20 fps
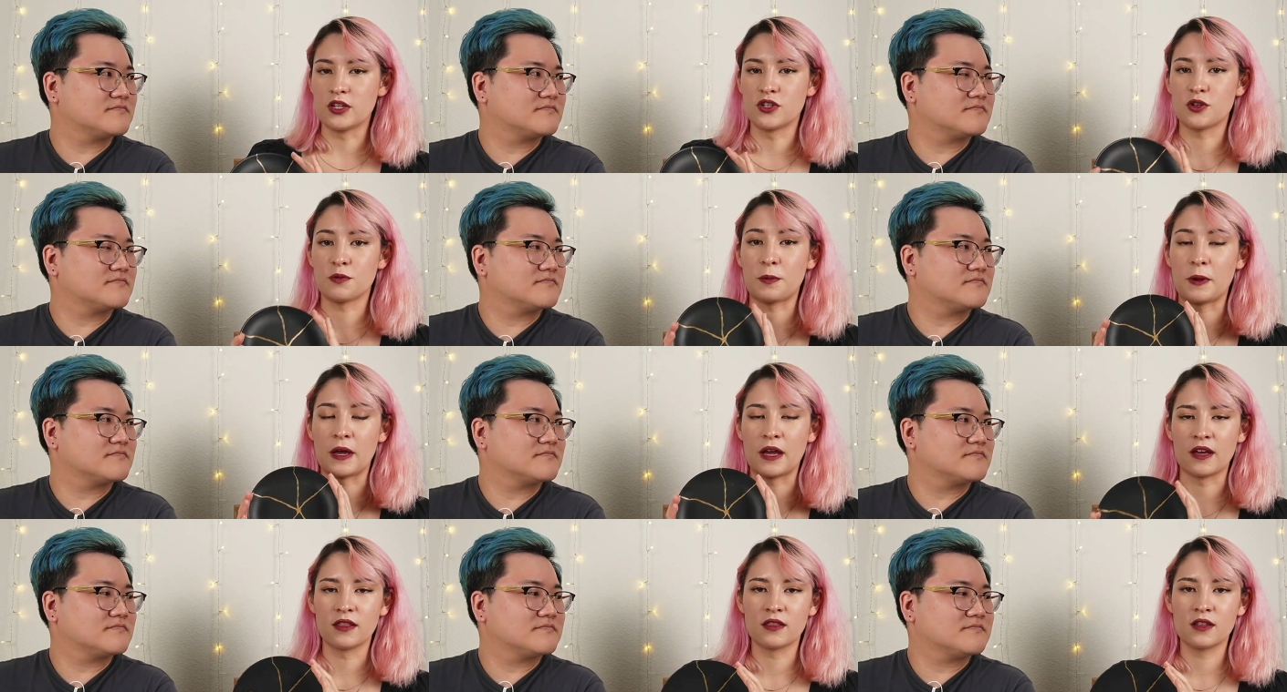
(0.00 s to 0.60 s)

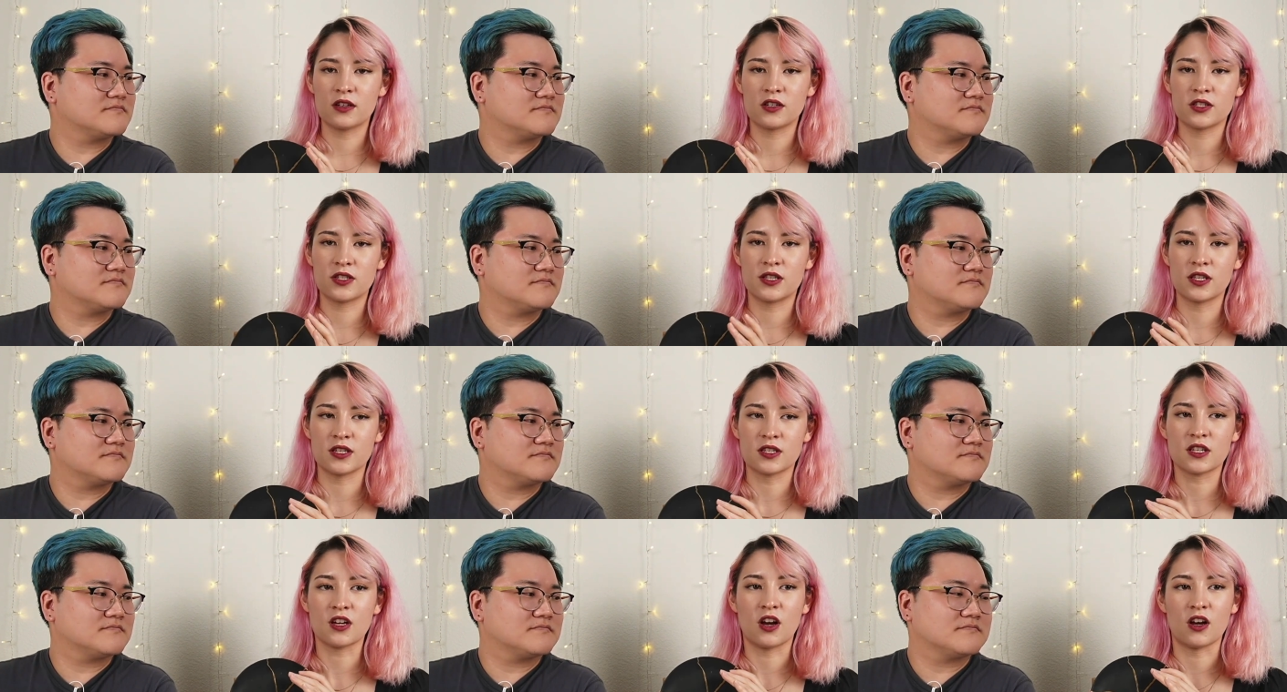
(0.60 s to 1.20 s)
Speaker 1: Japan, there's
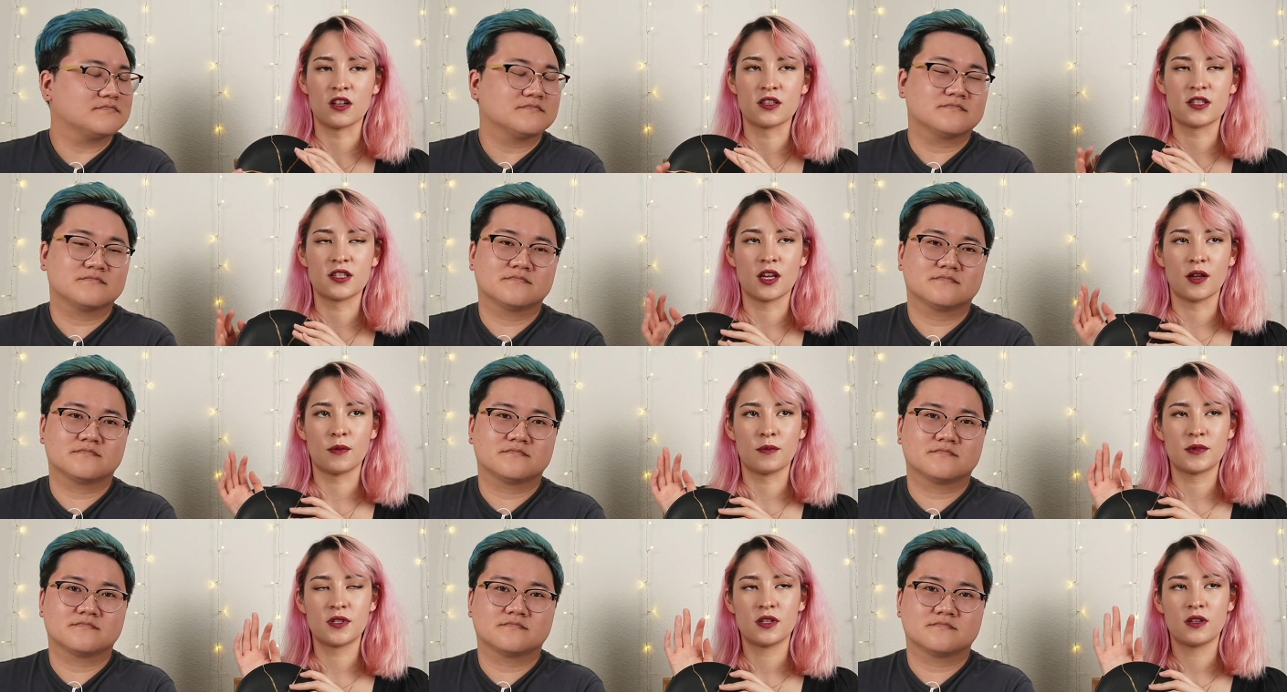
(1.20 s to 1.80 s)
this
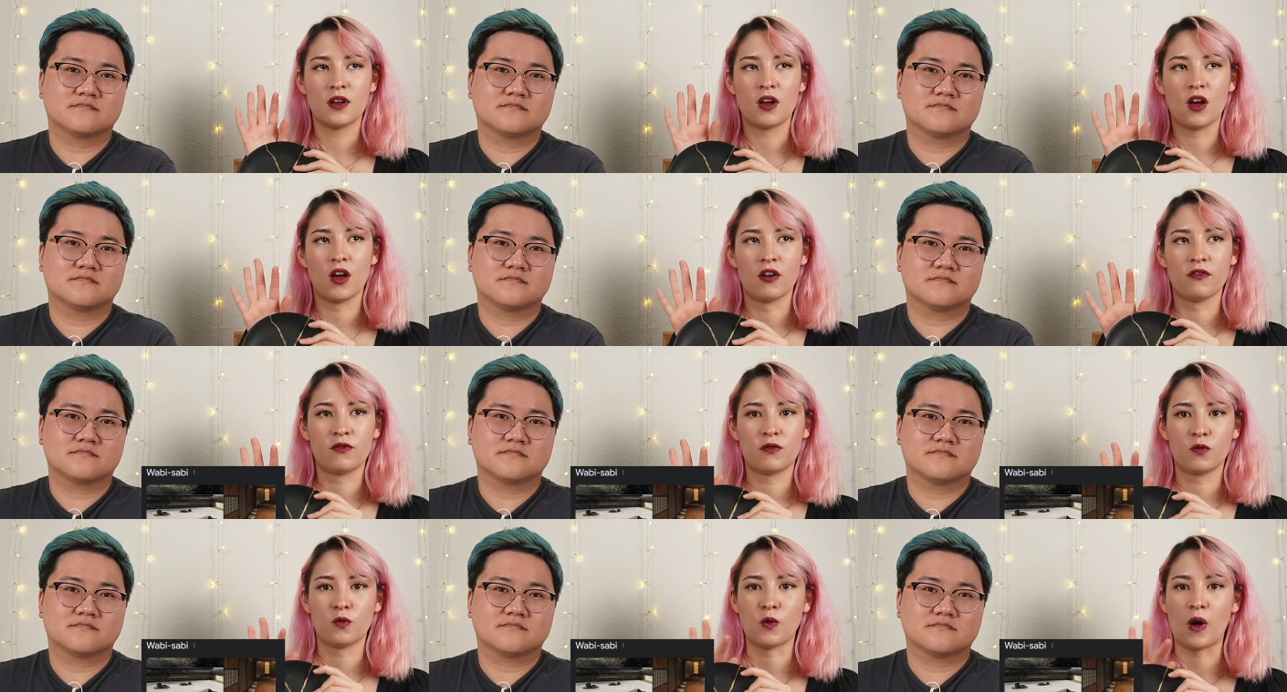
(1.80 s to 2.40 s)
concept
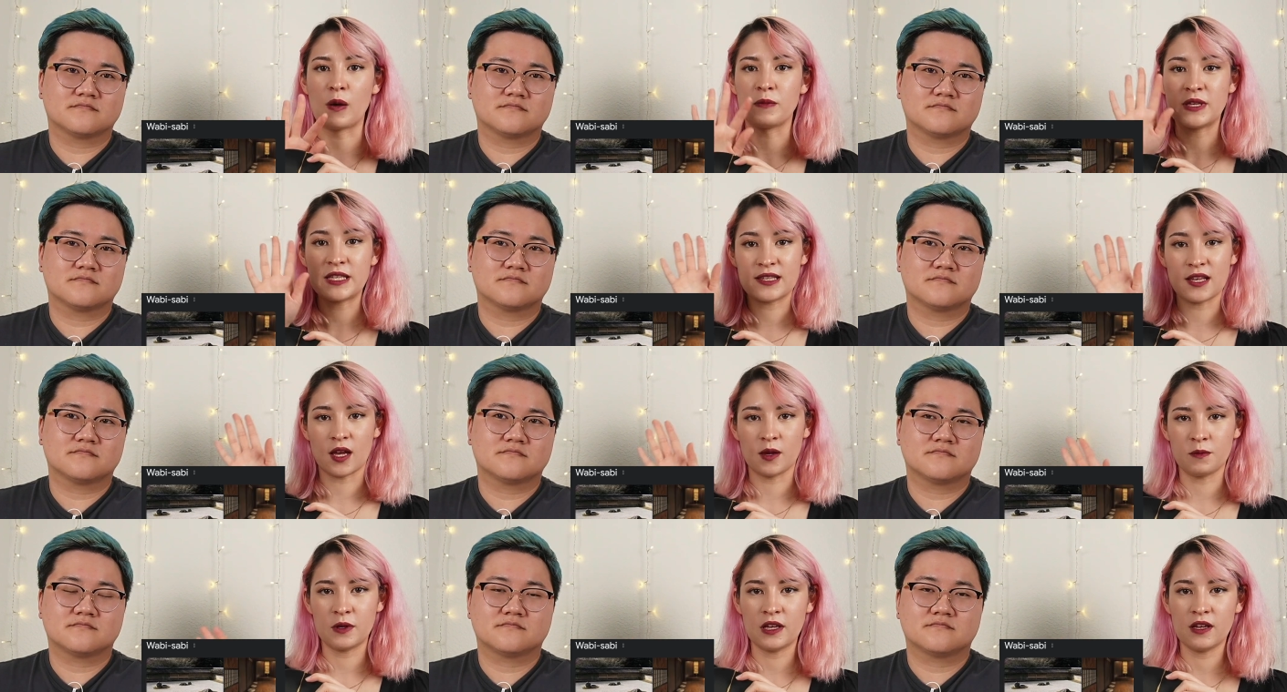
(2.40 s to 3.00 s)
of
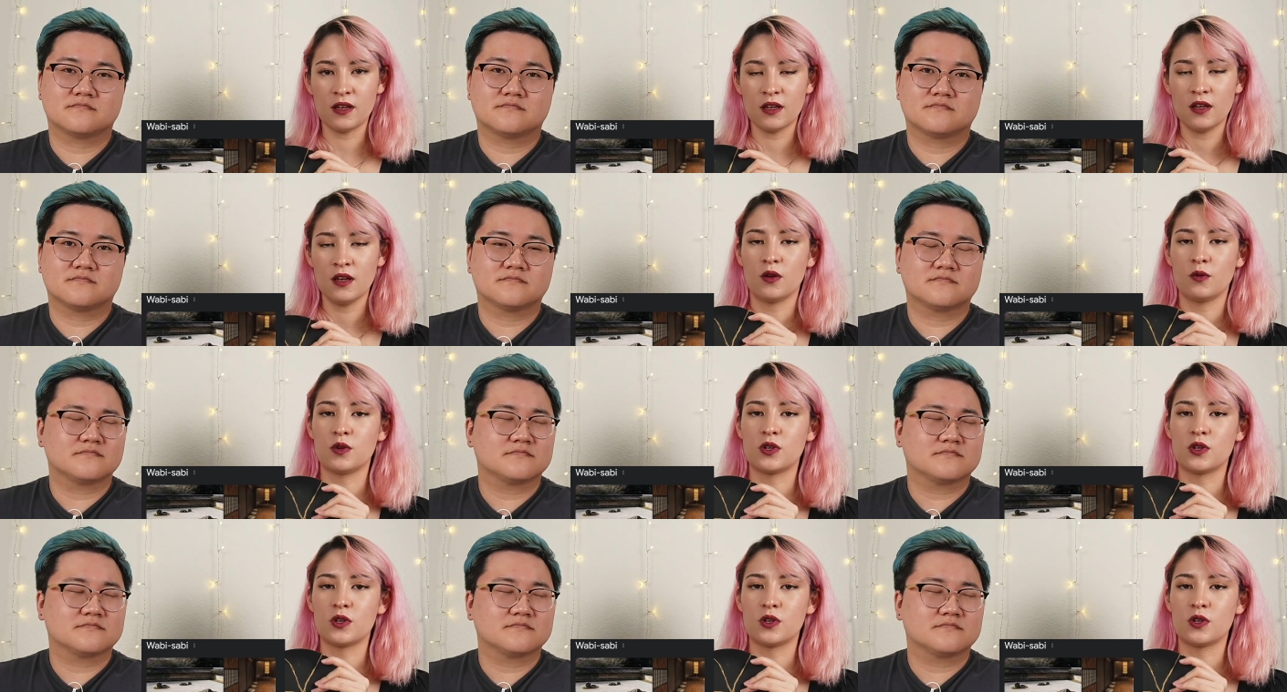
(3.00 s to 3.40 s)
wabi-sabi,